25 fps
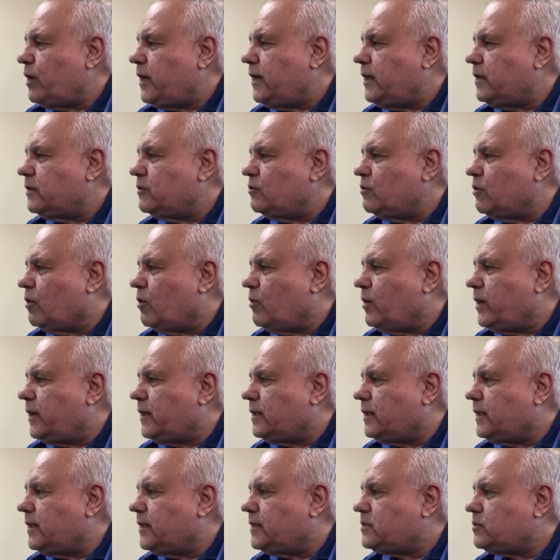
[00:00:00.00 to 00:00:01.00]
and
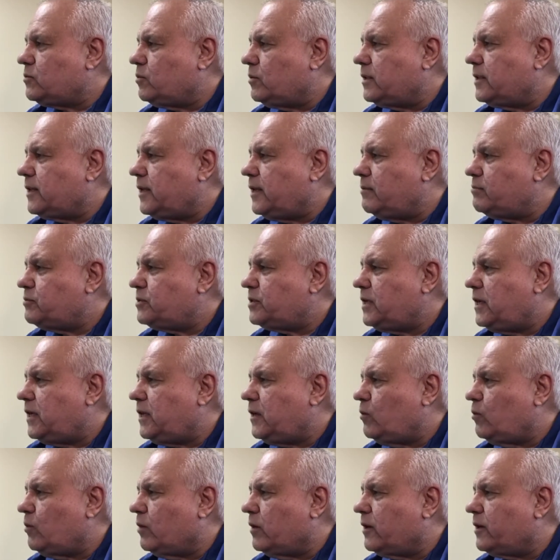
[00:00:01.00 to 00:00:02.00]
growing list will keep
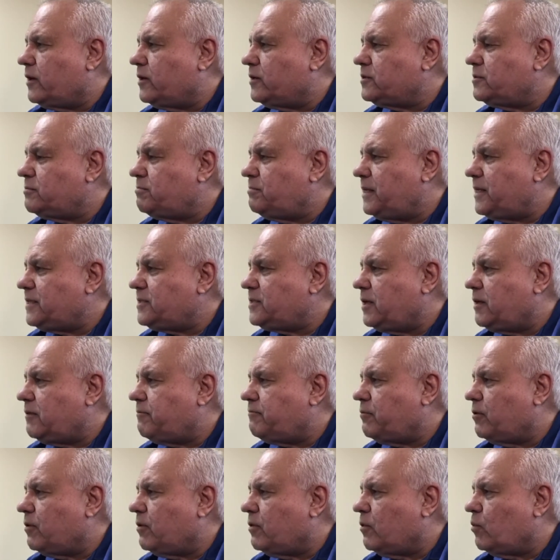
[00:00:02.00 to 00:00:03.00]
city workers busy
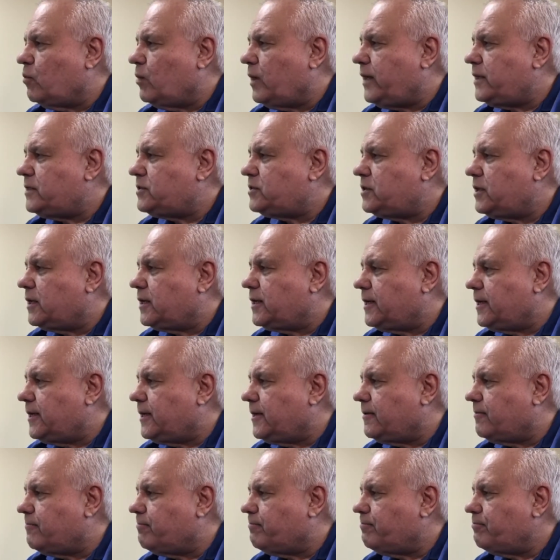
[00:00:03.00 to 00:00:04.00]
for the weeks to
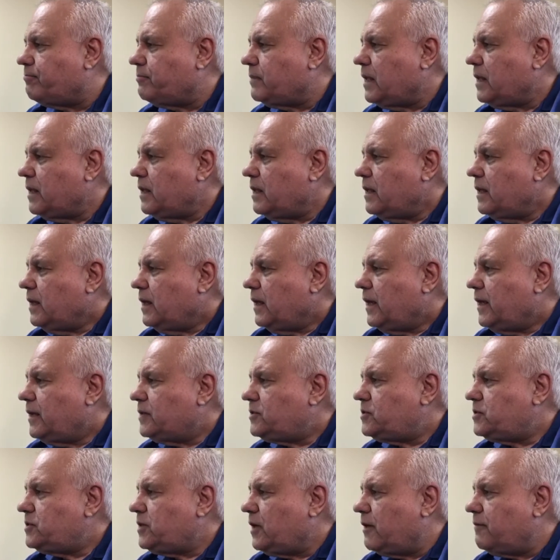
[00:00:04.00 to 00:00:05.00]
come.
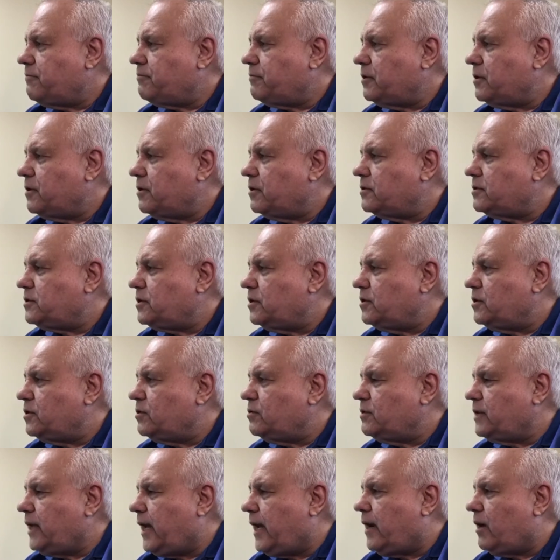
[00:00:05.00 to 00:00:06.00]
It's tougher to
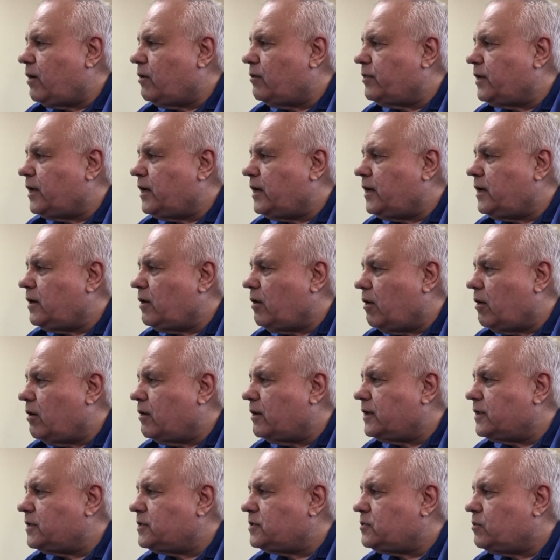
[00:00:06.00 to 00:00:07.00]
do now than in
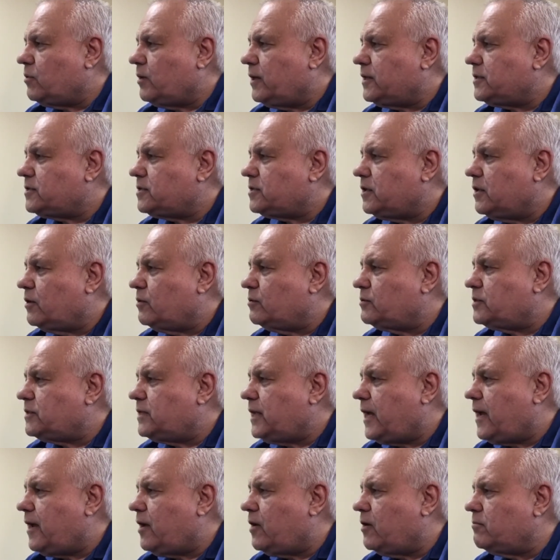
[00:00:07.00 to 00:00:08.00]
August when it slows
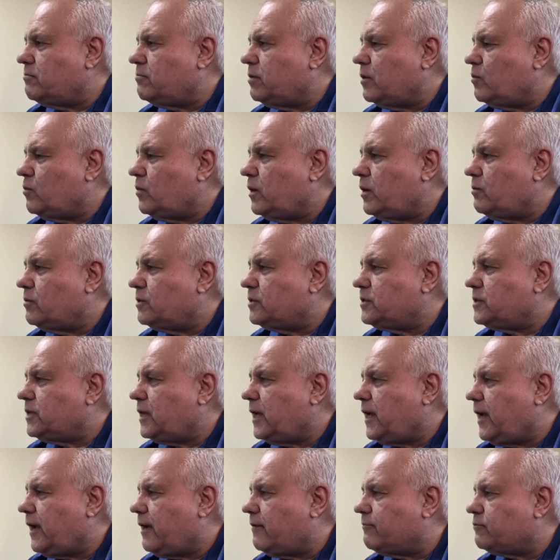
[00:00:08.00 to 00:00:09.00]
down, but we will
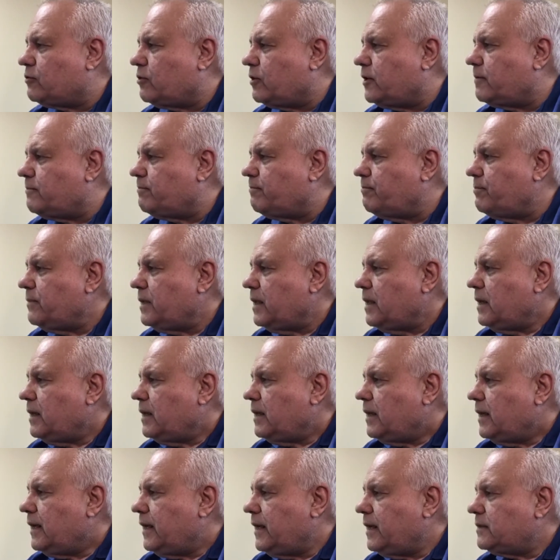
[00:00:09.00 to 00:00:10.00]
stay after it.
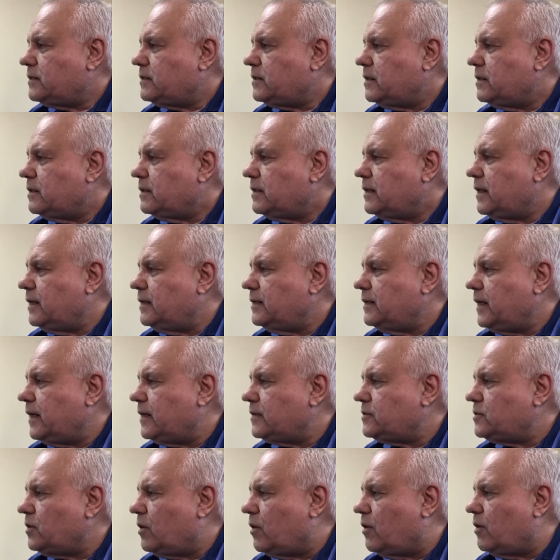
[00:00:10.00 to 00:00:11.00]
It can
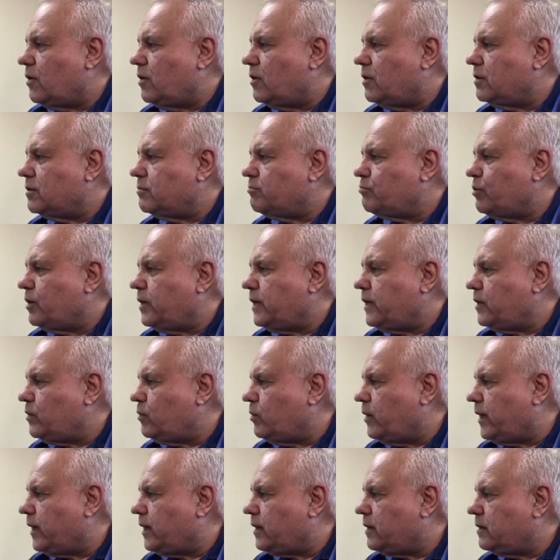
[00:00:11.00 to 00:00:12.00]
get tall pretty
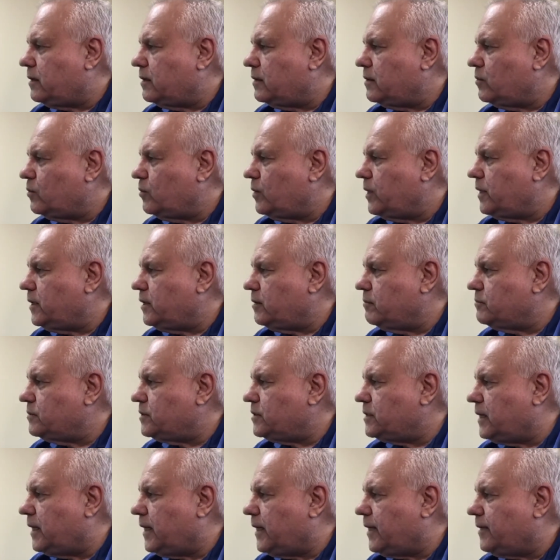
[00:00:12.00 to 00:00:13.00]
quick, Windham
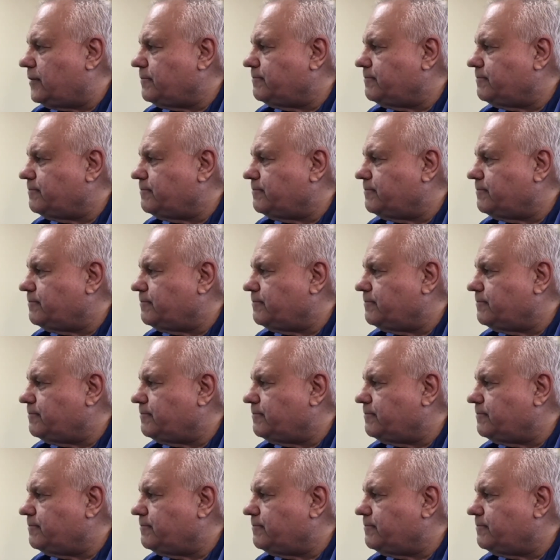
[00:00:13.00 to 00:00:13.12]
said.